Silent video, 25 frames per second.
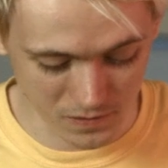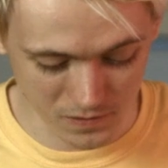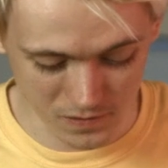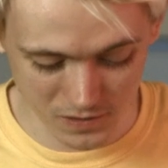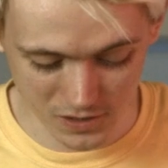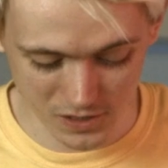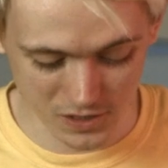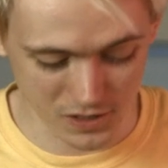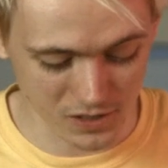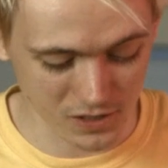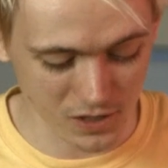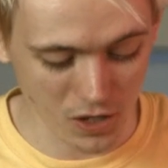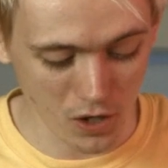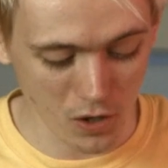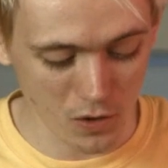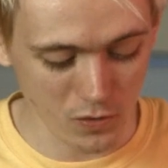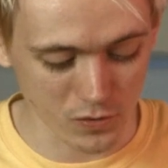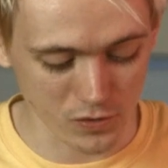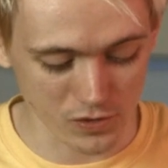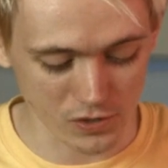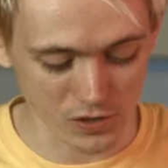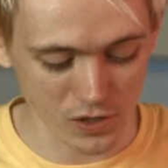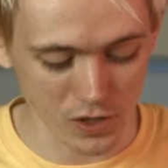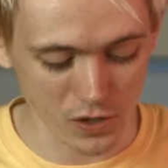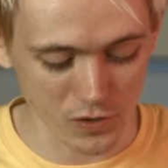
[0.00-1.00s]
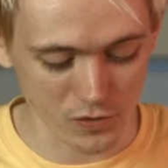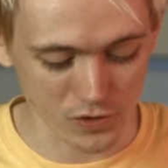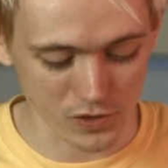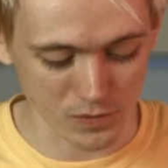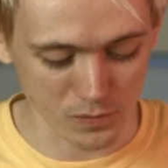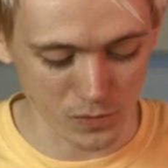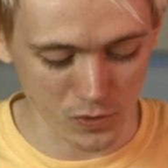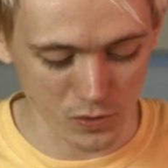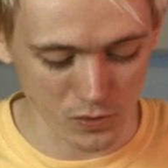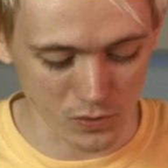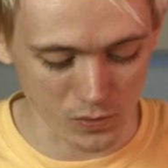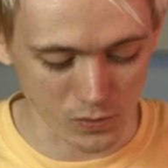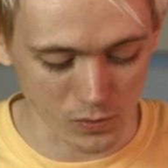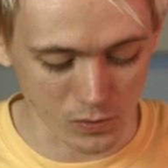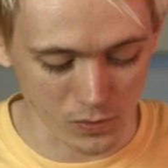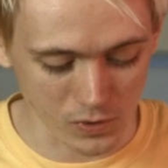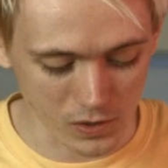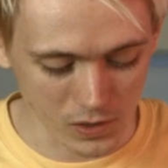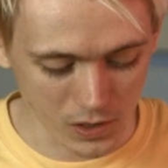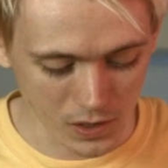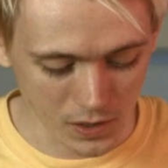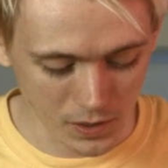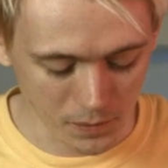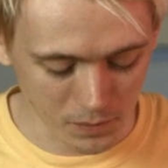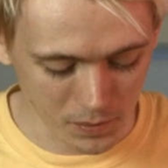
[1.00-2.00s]
so small.
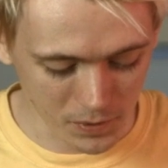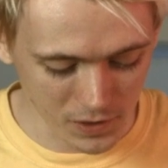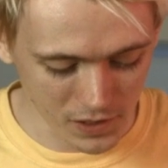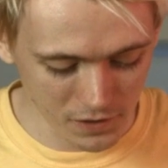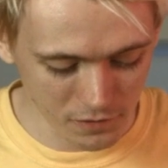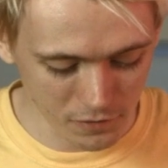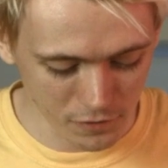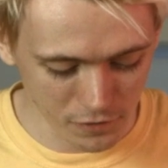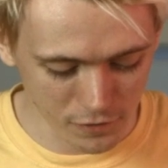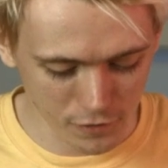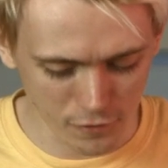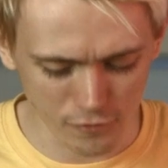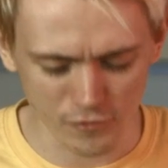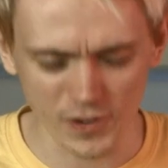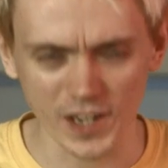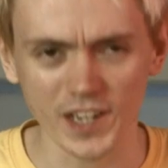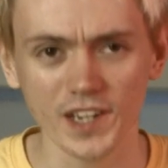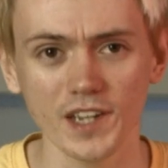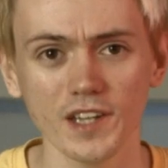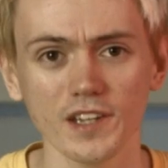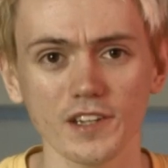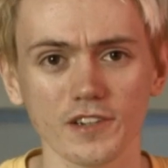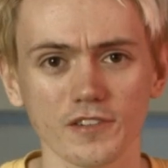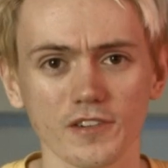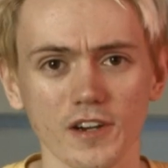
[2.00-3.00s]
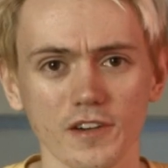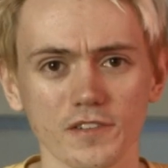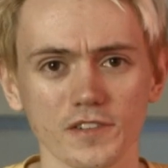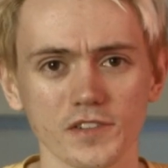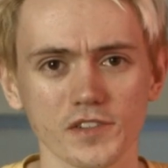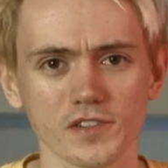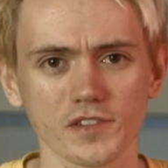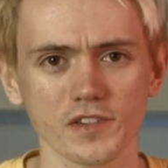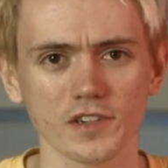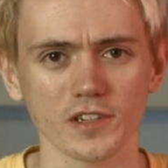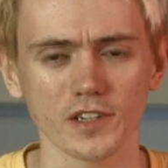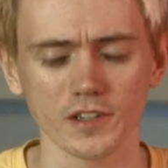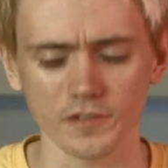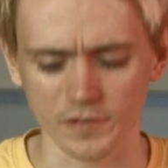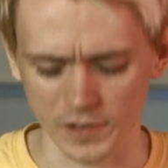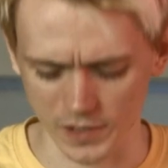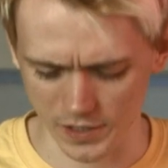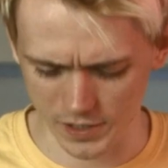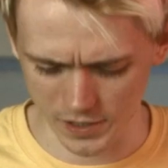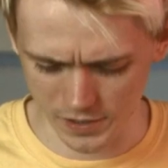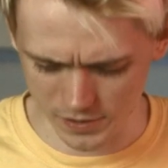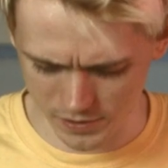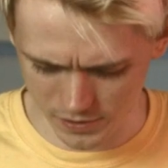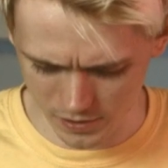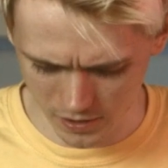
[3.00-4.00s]
But even for a regular graphics card, I
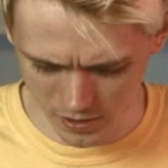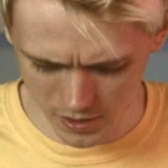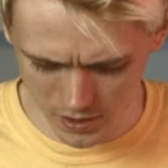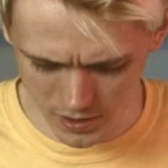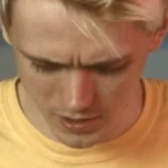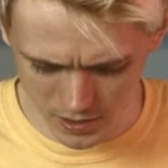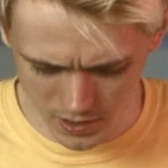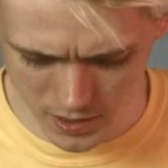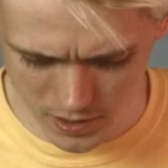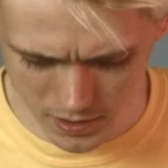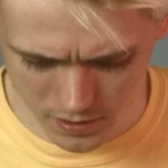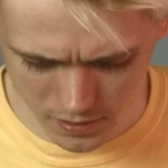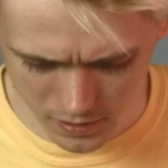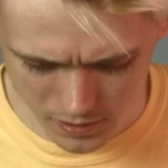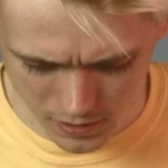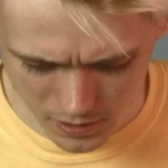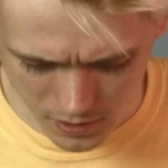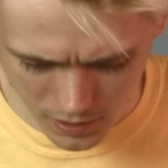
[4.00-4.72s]
think it's tiny.